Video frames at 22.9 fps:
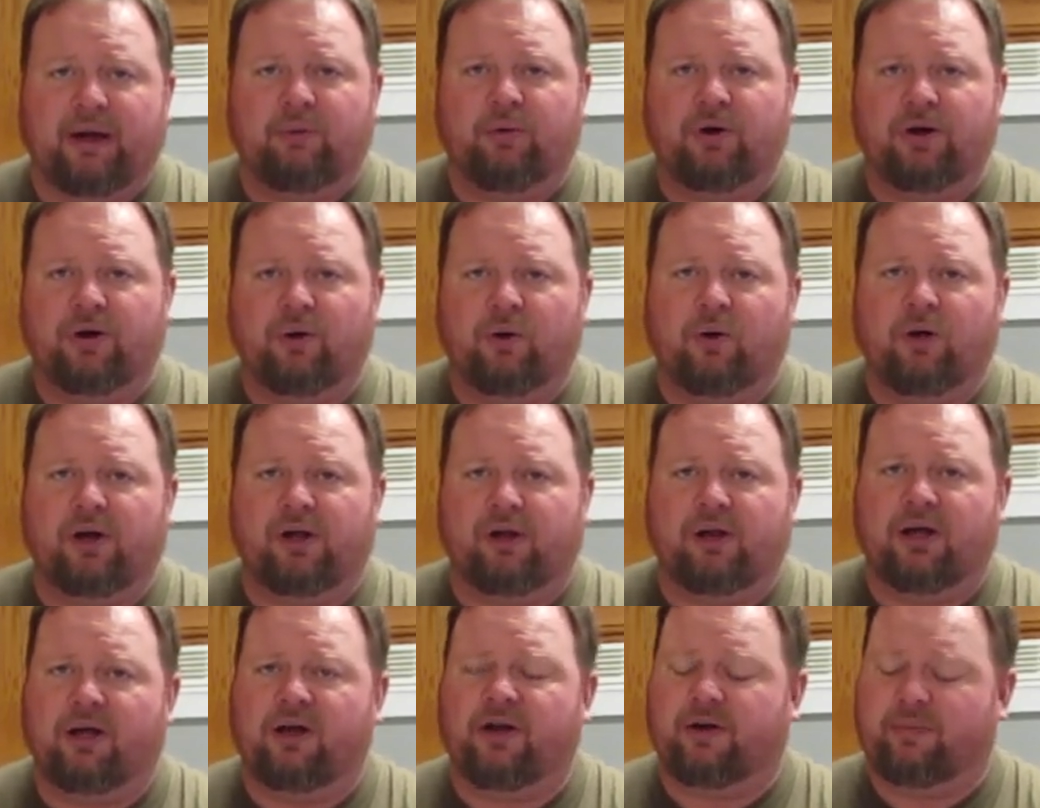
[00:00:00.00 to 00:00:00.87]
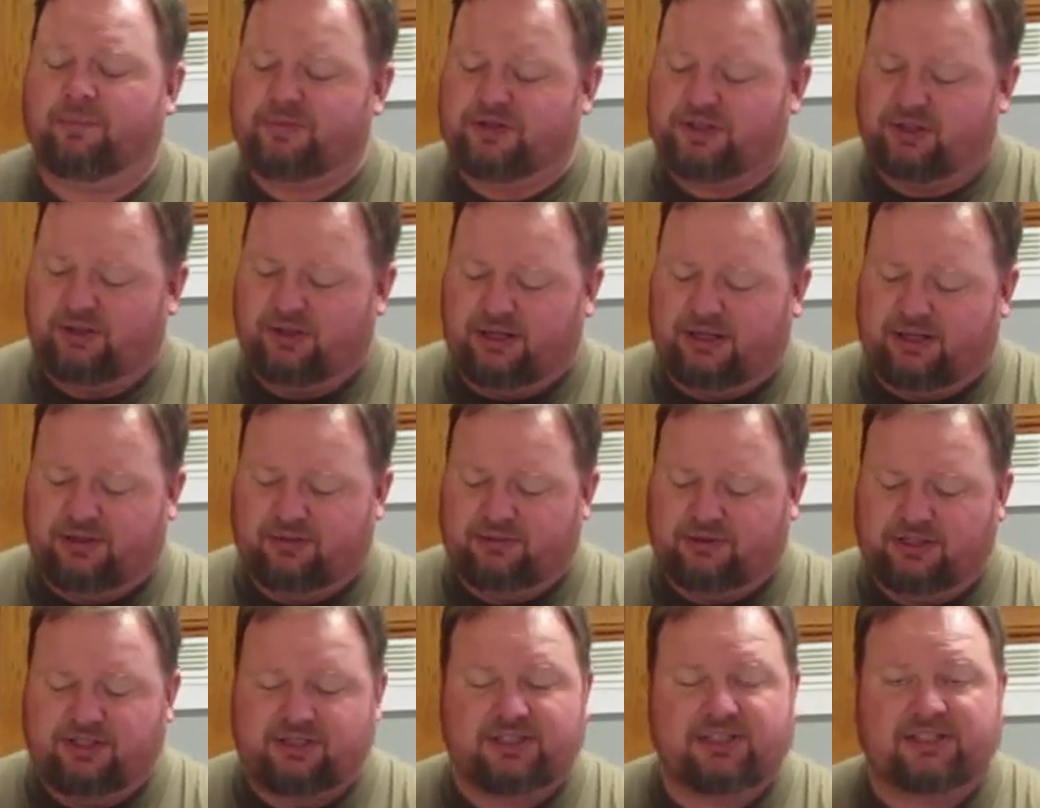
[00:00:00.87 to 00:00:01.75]
I want oil on them so they
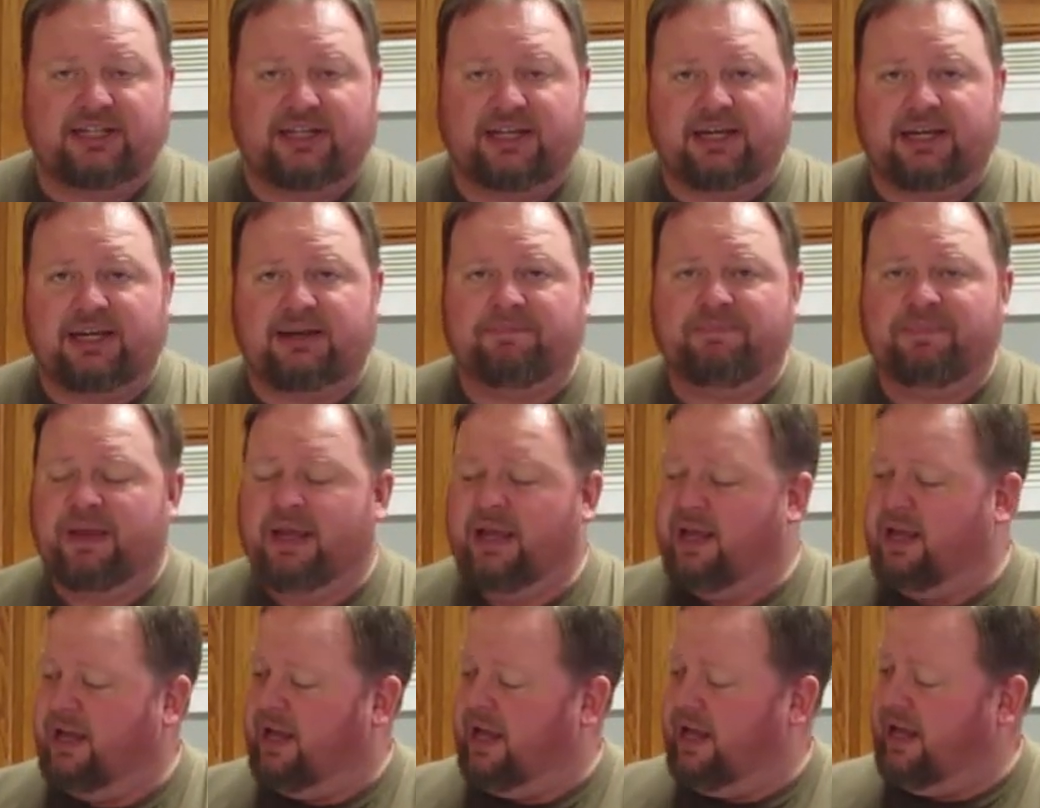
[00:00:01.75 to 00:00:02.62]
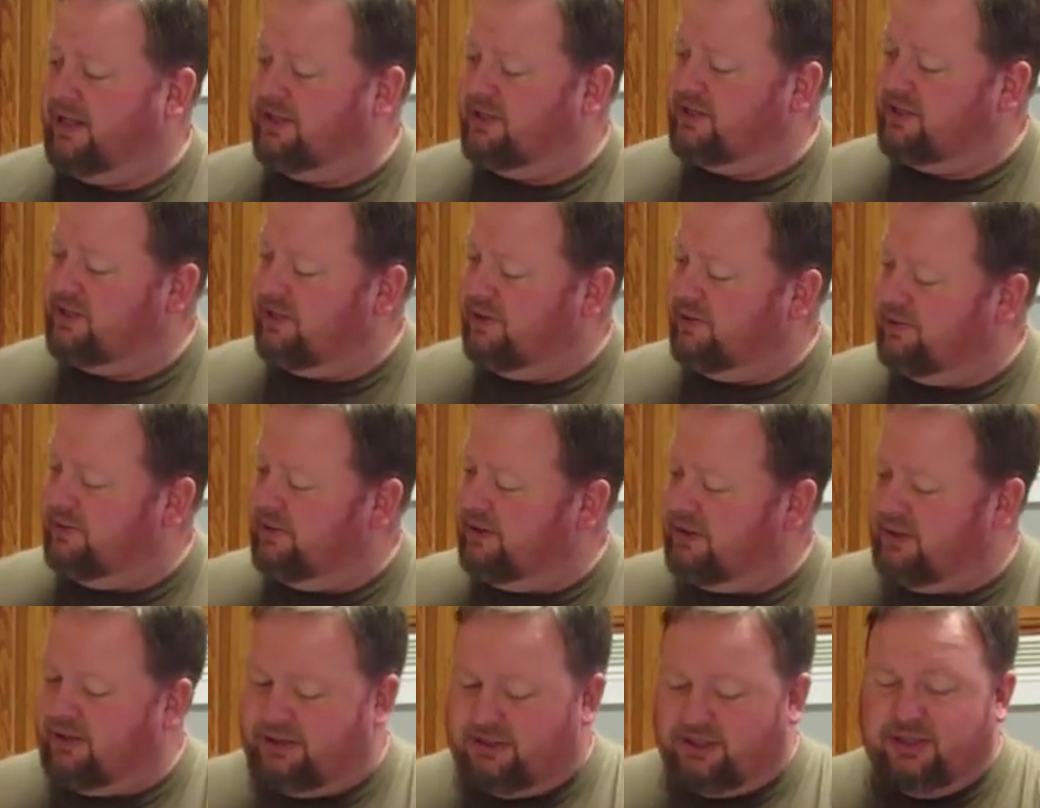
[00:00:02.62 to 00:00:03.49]
don't stick and
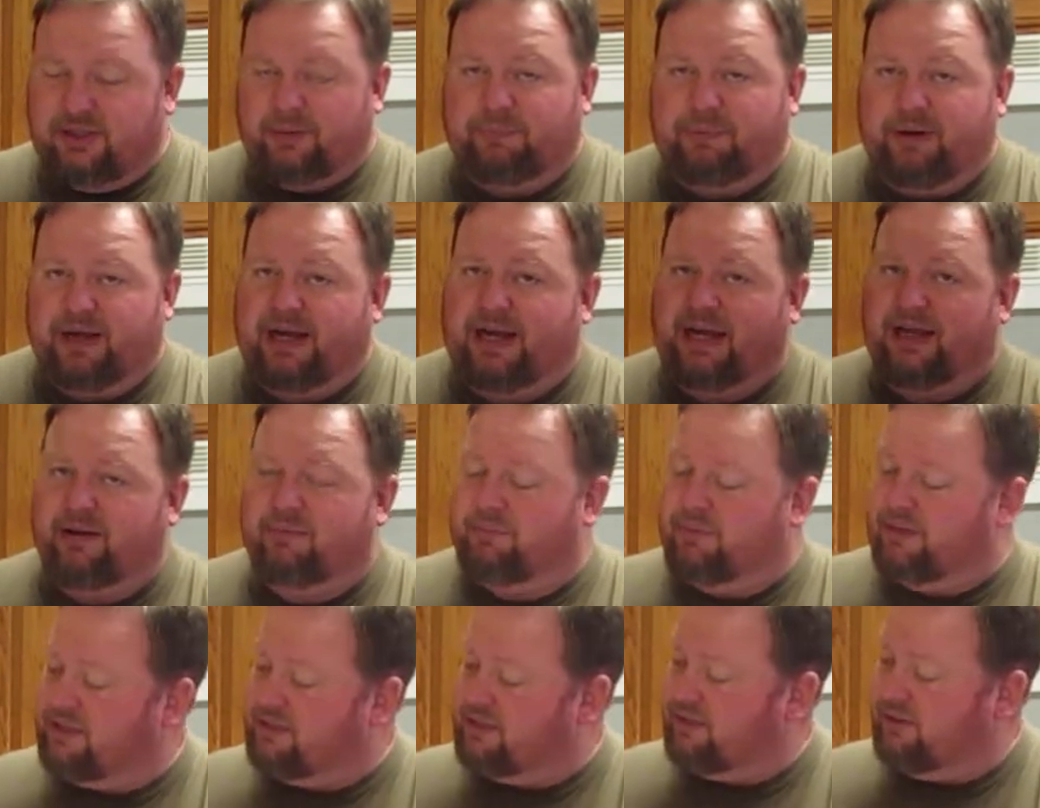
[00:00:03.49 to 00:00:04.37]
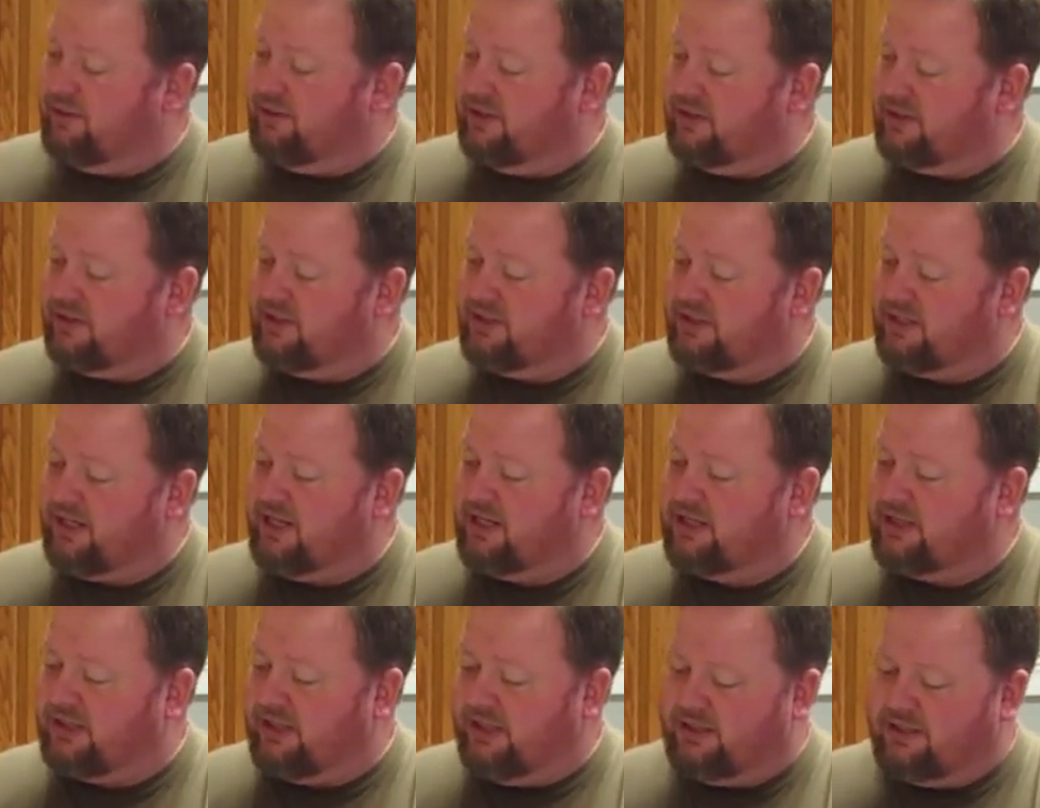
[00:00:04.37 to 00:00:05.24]
so uh, to the pan, but so that the
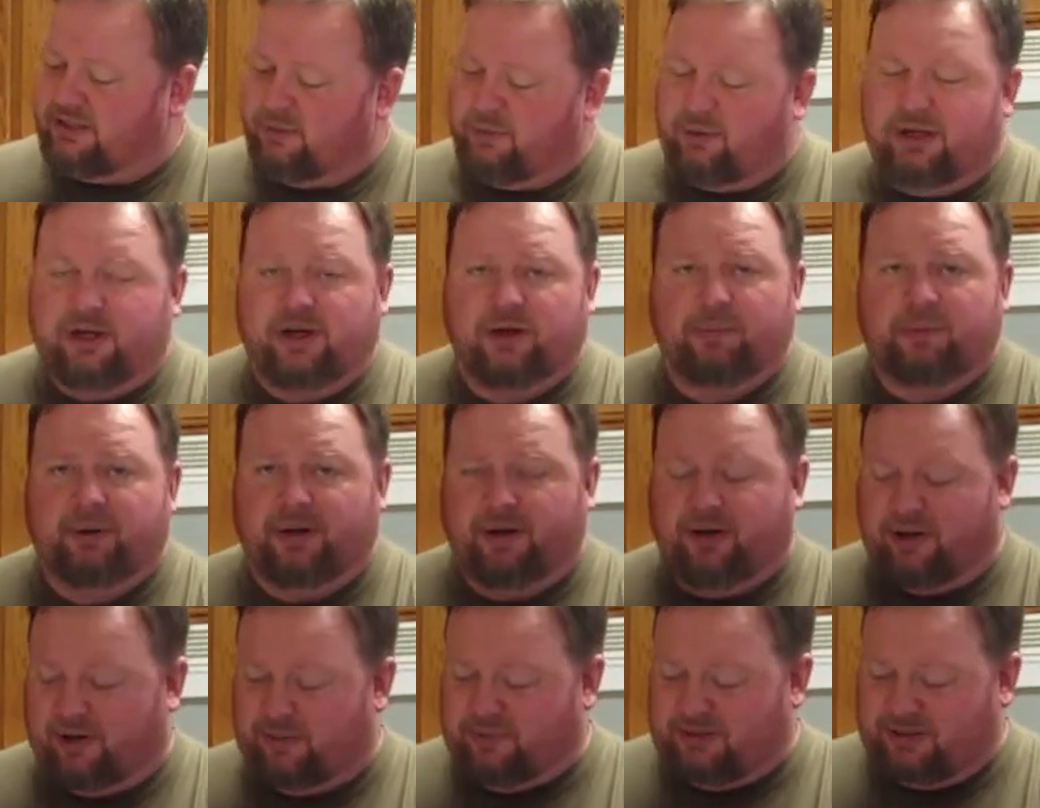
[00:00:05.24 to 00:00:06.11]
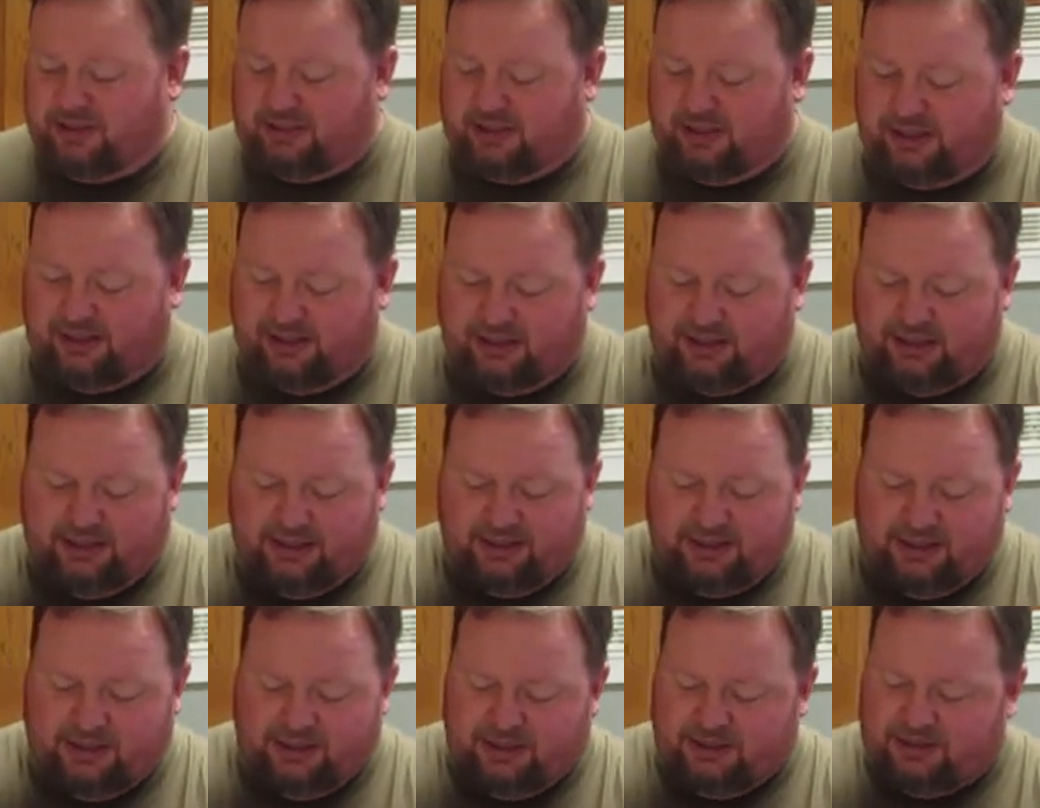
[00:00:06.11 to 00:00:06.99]
seasonings that we're going to put on them stick.
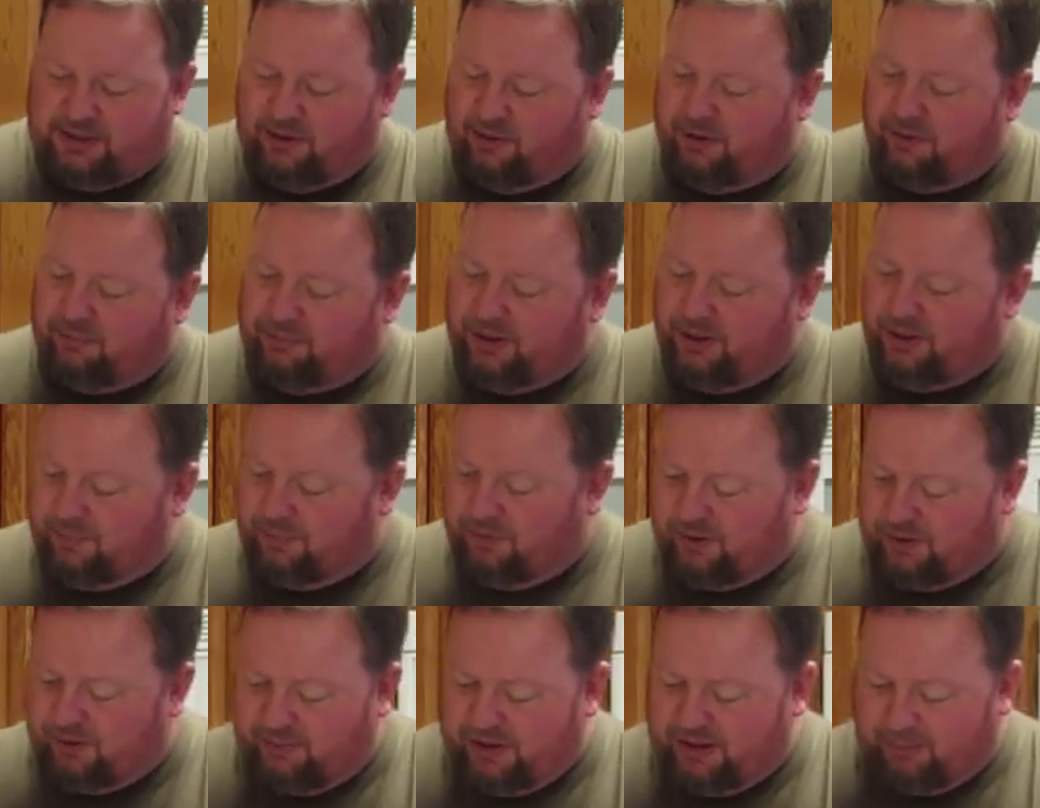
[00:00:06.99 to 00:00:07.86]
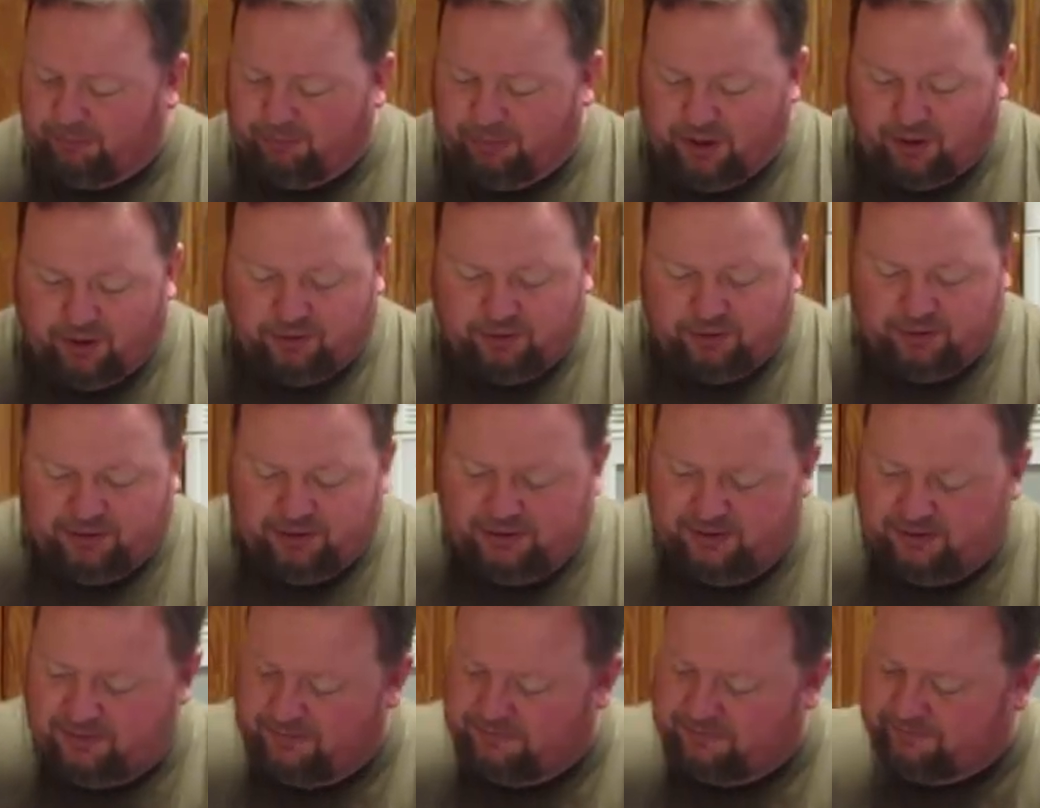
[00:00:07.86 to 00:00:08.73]
So I'm going to put them in a bowl